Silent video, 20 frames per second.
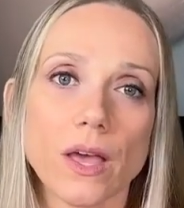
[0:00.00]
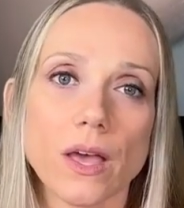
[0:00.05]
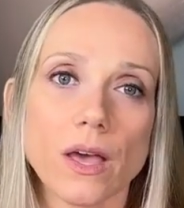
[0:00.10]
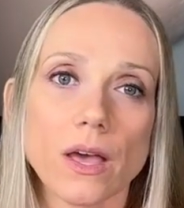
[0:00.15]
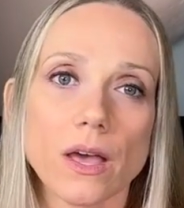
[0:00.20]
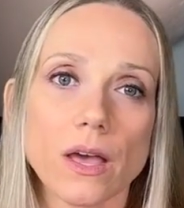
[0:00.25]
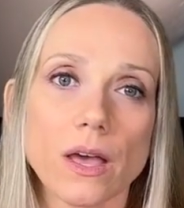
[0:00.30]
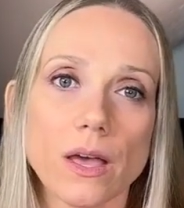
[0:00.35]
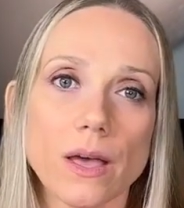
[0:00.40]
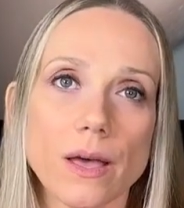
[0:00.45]

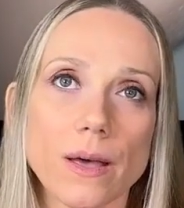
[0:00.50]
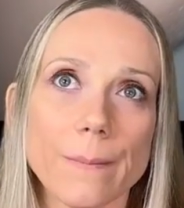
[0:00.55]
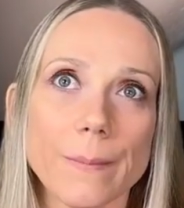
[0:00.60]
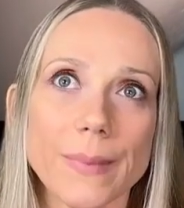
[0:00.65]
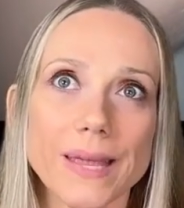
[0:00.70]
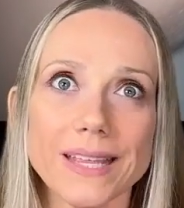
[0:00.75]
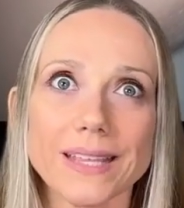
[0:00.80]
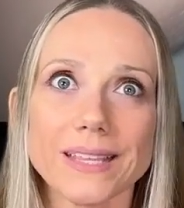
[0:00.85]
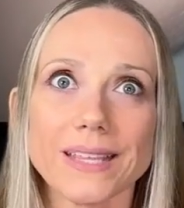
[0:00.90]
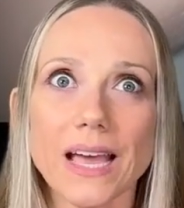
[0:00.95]

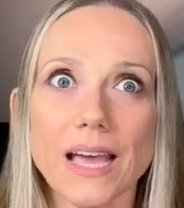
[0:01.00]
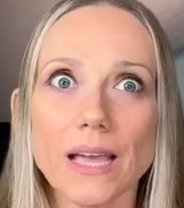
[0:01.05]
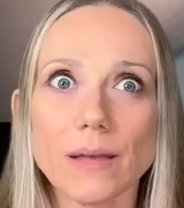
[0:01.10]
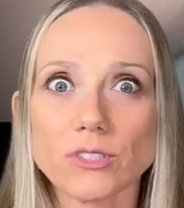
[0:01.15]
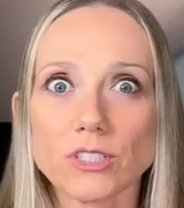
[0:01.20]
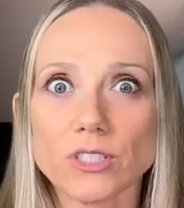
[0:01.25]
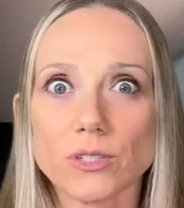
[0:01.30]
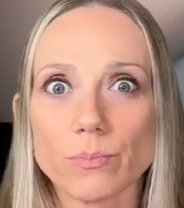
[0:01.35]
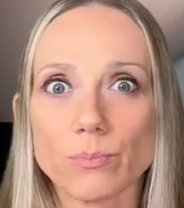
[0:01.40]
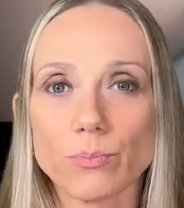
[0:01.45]
Many times
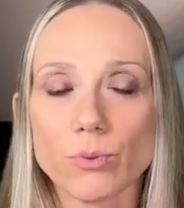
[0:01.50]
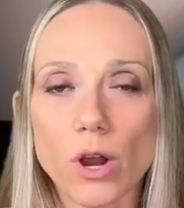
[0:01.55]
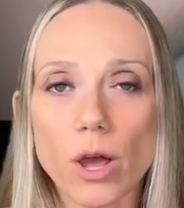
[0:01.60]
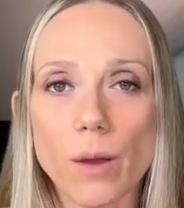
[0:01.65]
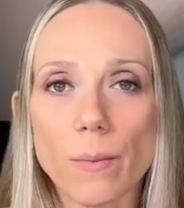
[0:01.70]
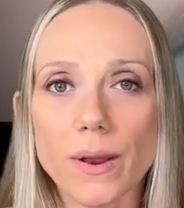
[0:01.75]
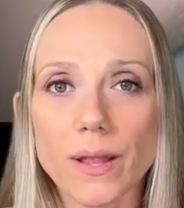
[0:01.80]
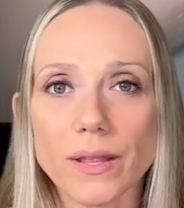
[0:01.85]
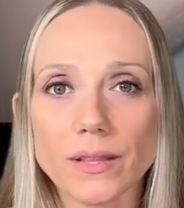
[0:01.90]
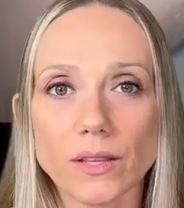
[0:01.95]
the
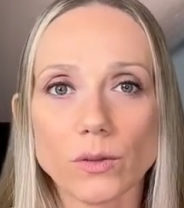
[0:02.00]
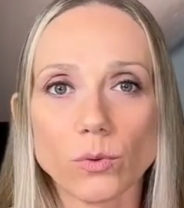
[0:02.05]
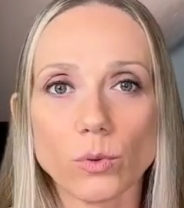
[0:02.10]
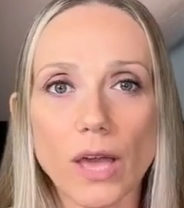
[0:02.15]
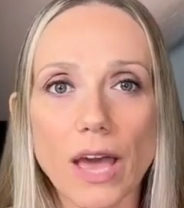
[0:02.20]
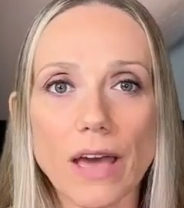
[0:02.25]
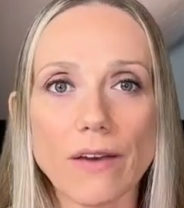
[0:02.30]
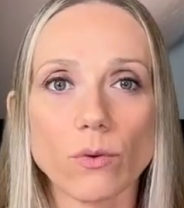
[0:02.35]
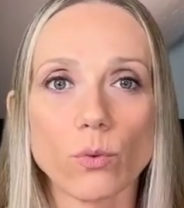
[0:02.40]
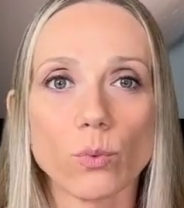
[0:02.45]
problem that we
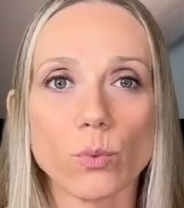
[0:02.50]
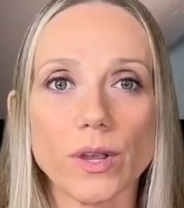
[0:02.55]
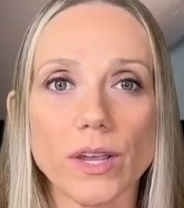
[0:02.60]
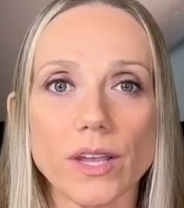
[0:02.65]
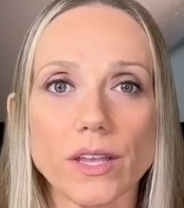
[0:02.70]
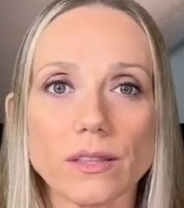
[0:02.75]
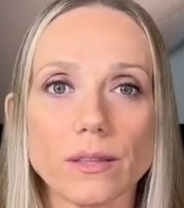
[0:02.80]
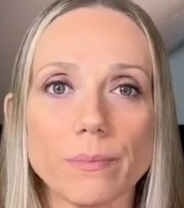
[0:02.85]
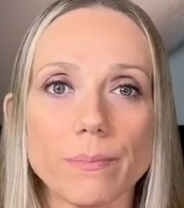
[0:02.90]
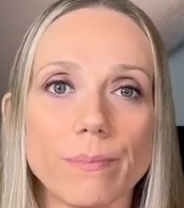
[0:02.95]
have
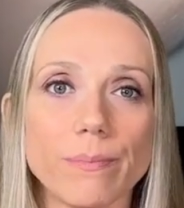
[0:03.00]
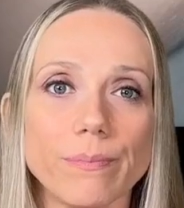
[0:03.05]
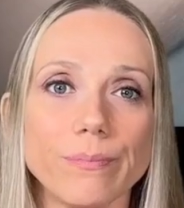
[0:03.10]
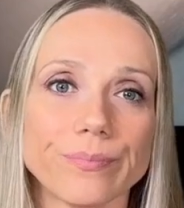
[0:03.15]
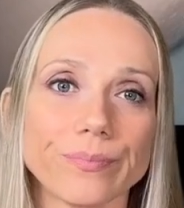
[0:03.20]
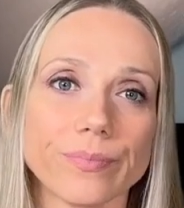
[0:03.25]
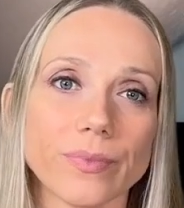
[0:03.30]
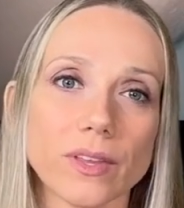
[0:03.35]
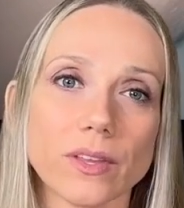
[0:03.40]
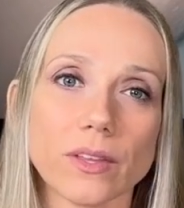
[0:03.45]
with
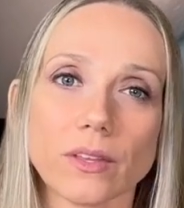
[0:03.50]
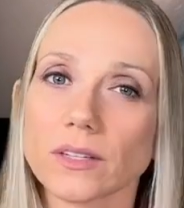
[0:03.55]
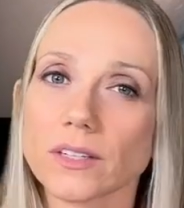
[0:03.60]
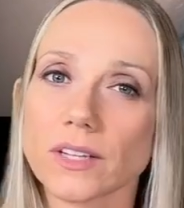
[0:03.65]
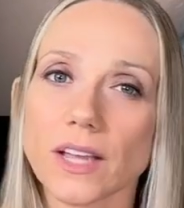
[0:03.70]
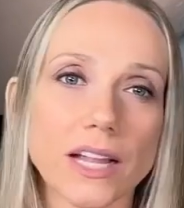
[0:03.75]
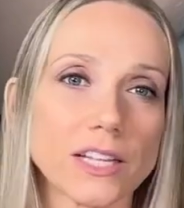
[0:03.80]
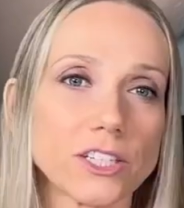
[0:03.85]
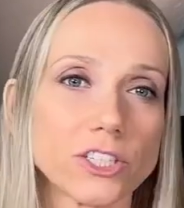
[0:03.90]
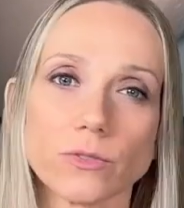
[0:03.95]

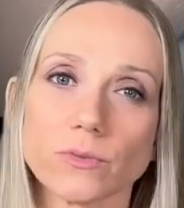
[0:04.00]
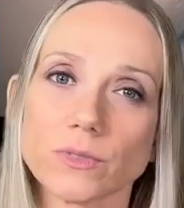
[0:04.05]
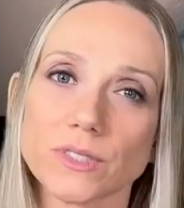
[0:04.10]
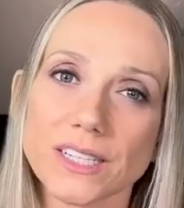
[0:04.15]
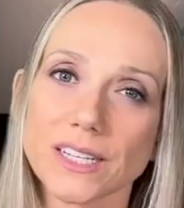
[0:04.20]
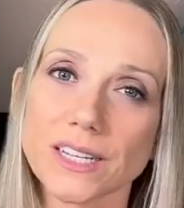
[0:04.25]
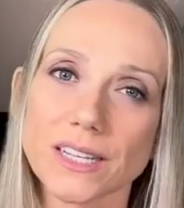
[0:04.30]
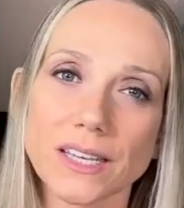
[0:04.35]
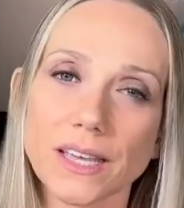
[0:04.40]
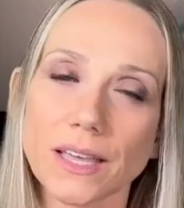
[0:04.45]
calcium
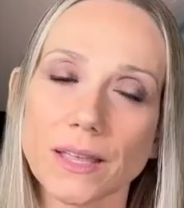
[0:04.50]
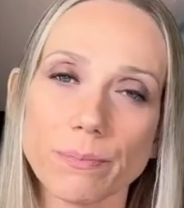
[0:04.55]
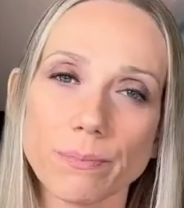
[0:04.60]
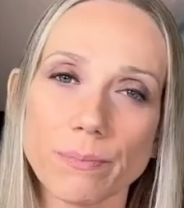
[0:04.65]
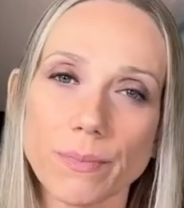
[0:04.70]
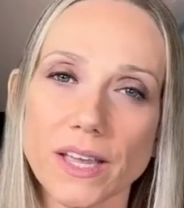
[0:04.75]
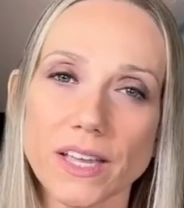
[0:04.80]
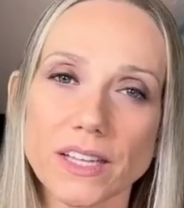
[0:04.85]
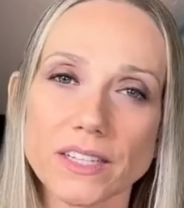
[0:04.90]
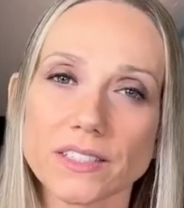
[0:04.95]
silicate
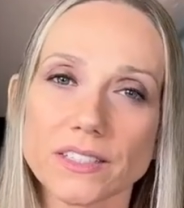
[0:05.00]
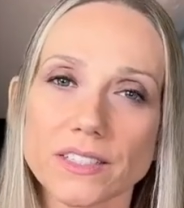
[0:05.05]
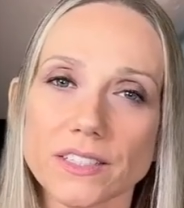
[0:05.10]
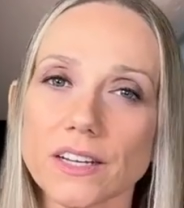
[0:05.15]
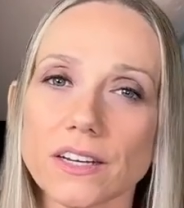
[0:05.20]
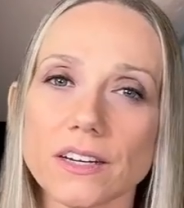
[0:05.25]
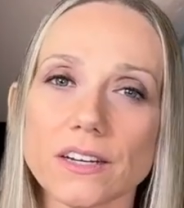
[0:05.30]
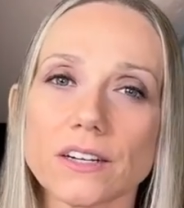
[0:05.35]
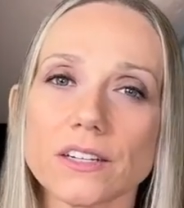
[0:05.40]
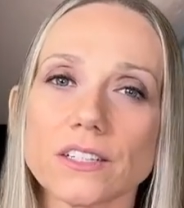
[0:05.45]
based
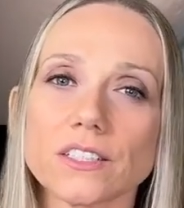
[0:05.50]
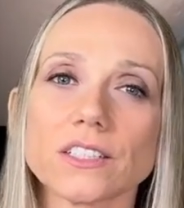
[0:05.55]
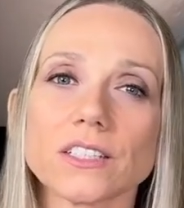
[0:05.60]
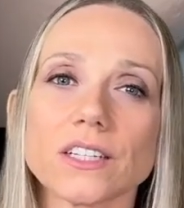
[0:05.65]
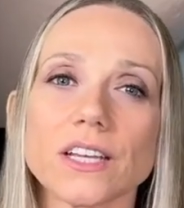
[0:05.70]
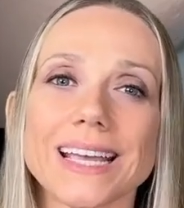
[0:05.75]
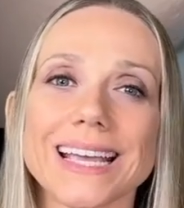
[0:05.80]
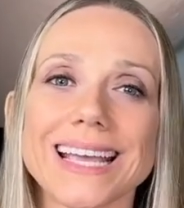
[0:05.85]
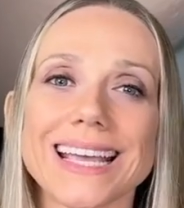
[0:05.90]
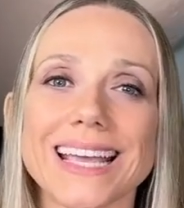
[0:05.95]
sealers
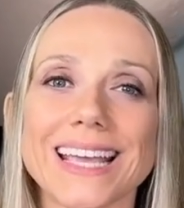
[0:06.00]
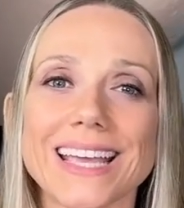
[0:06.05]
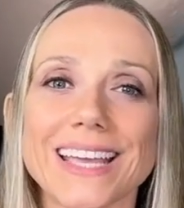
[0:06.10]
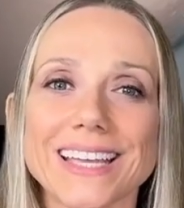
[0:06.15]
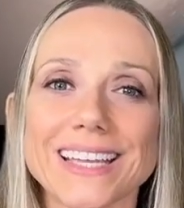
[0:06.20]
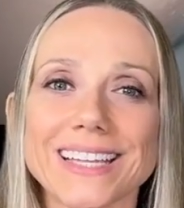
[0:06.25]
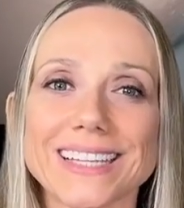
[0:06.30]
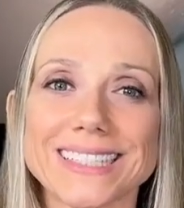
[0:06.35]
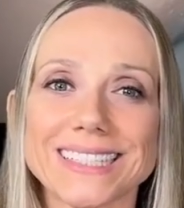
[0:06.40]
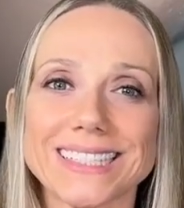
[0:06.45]

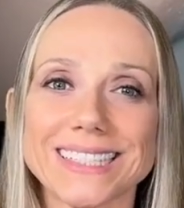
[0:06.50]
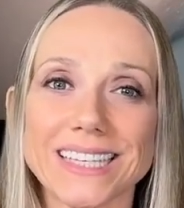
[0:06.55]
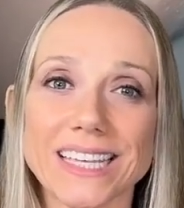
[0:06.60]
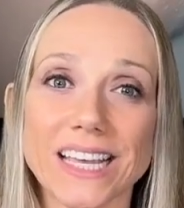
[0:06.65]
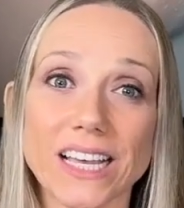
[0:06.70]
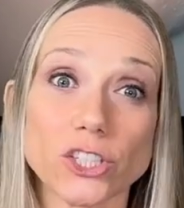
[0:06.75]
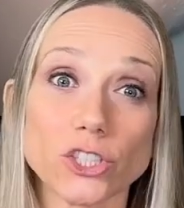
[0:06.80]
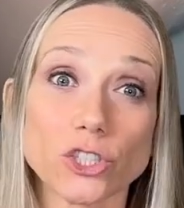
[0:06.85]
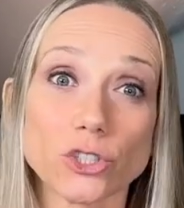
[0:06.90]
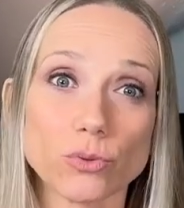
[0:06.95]
is the
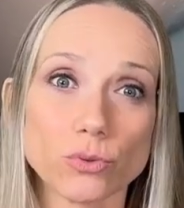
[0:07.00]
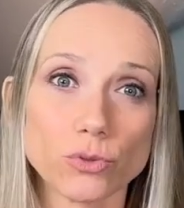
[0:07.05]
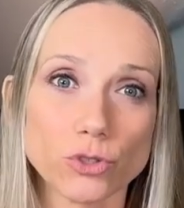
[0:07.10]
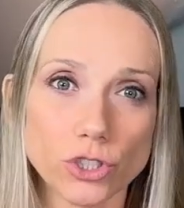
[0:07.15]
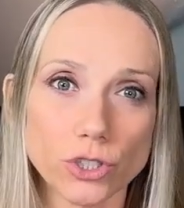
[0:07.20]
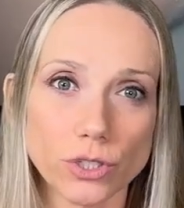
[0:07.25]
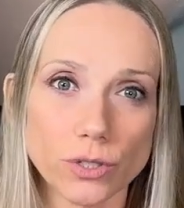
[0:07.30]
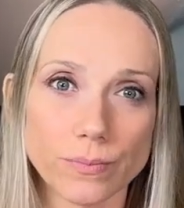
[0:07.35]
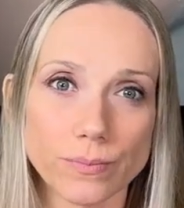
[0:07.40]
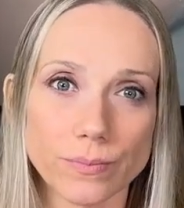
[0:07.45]

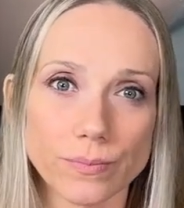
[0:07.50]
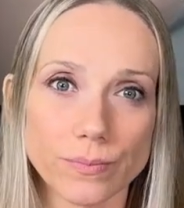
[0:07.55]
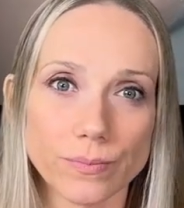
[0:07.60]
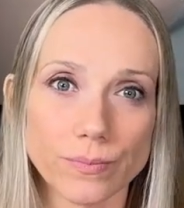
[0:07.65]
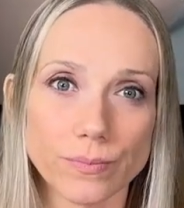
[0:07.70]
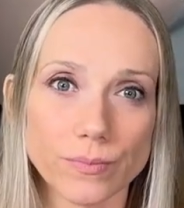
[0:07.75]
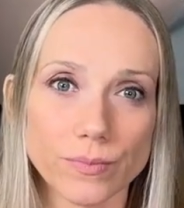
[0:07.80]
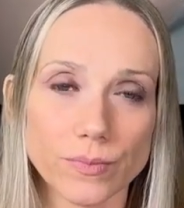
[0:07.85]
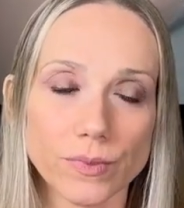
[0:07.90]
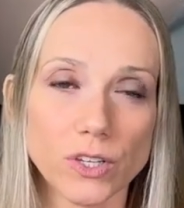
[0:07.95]
extrusion, the